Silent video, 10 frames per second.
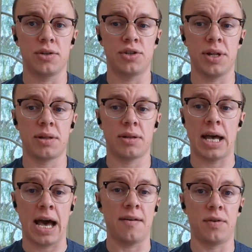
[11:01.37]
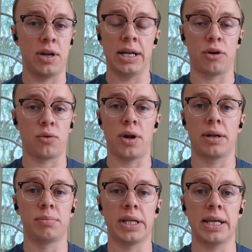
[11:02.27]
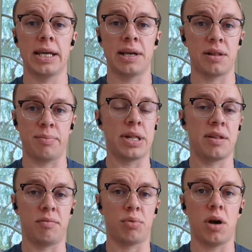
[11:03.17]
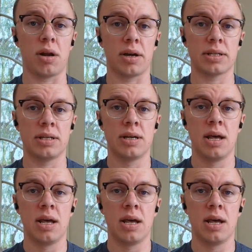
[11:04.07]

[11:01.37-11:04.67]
just have an incredibly expensive product.